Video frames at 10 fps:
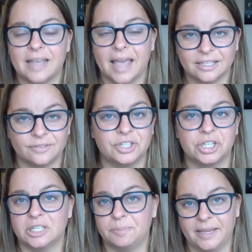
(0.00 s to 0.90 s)

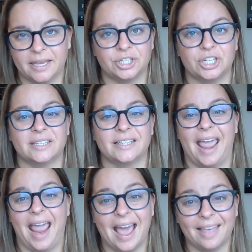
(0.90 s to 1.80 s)
SVGs, PNGs,
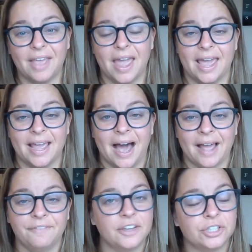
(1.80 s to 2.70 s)
and the AI
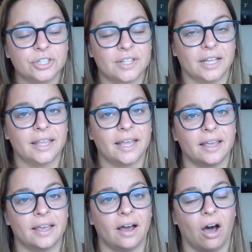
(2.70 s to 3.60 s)
features that
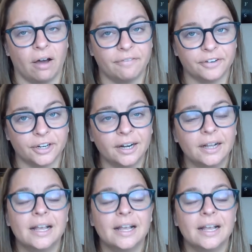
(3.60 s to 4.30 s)
they offer.